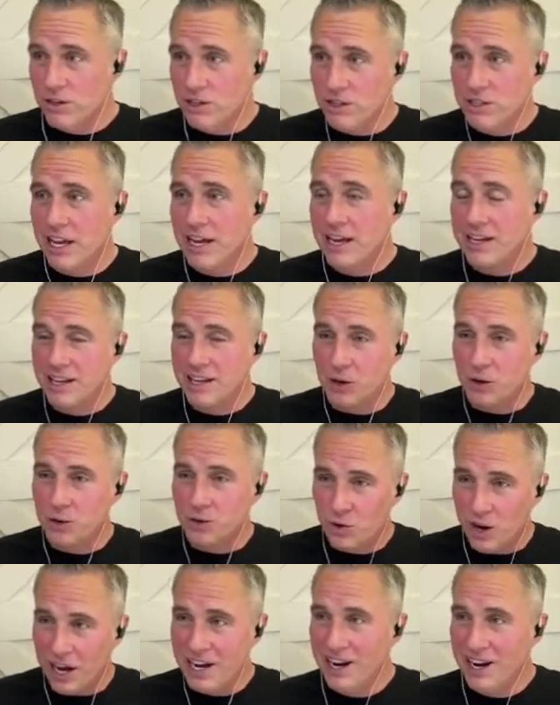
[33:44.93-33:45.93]
Did they you know
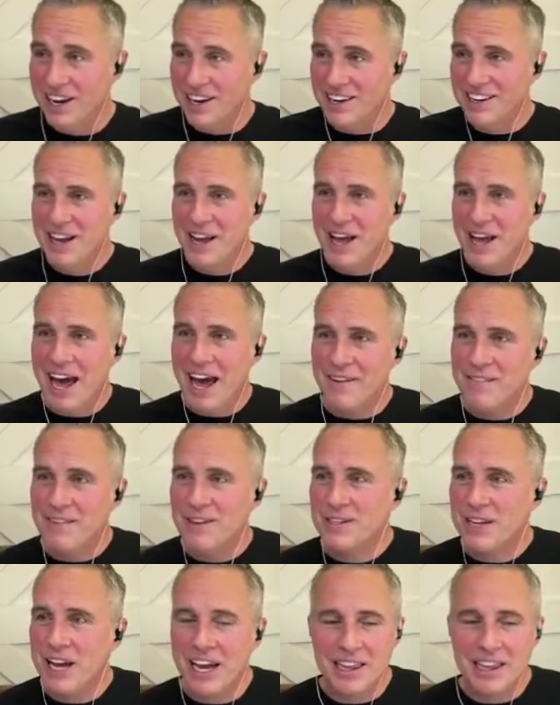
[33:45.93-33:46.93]
try to have
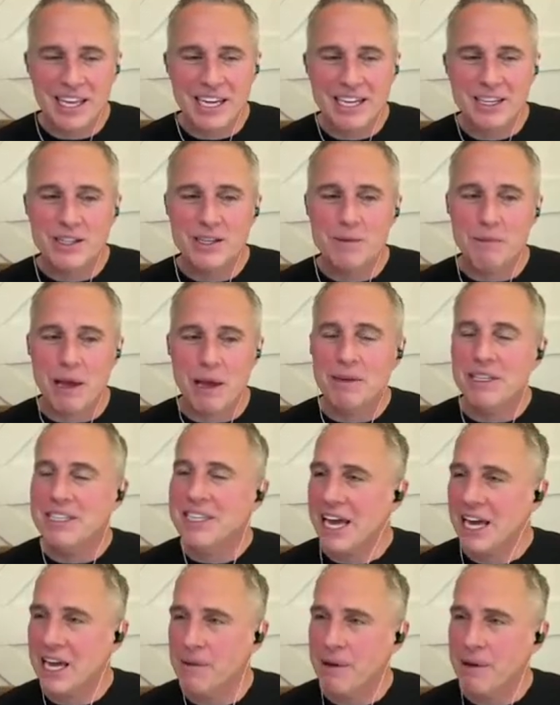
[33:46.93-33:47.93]
this guy lynched? Maybe
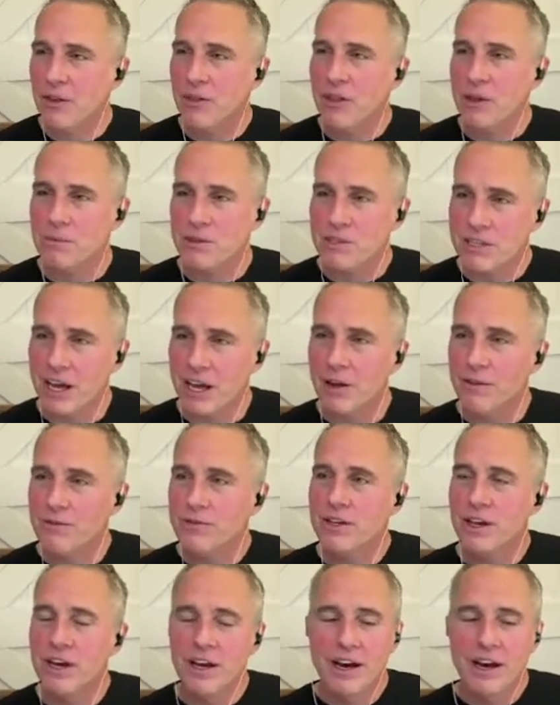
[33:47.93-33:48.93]
take him out
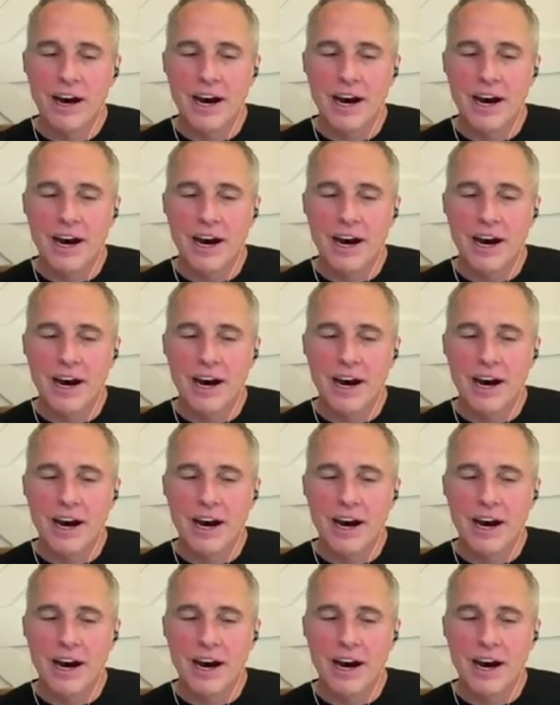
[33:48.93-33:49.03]
themselves?